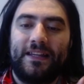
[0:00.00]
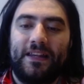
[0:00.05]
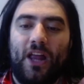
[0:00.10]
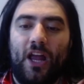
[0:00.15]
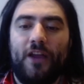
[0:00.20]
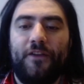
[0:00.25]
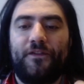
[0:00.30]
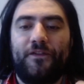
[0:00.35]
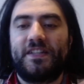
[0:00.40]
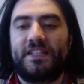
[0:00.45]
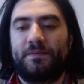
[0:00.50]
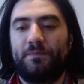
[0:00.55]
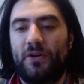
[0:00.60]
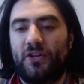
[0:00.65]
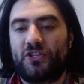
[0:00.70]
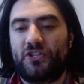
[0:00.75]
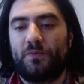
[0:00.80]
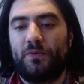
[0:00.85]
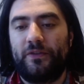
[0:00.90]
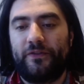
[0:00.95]
life is
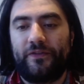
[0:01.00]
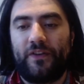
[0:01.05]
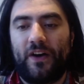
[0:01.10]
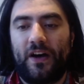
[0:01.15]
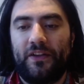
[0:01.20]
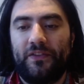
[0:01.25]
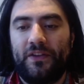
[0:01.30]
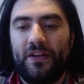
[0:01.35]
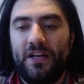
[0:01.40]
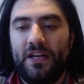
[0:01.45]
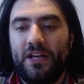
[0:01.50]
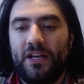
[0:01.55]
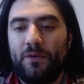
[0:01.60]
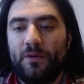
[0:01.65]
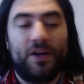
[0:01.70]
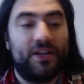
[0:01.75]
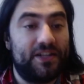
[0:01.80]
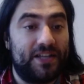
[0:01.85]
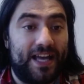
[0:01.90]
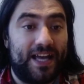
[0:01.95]
much more fun
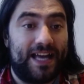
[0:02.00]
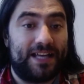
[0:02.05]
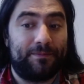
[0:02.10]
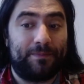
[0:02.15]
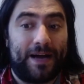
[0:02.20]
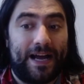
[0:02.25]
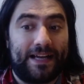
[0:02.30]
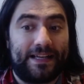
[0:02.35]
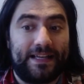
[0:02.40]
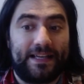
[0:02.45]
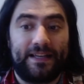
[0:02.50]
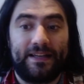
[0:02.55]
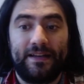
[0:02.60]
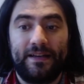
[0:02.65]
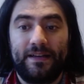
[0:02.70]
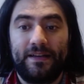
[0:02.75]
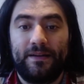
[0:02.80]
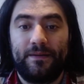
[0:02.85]
when you're head-banging.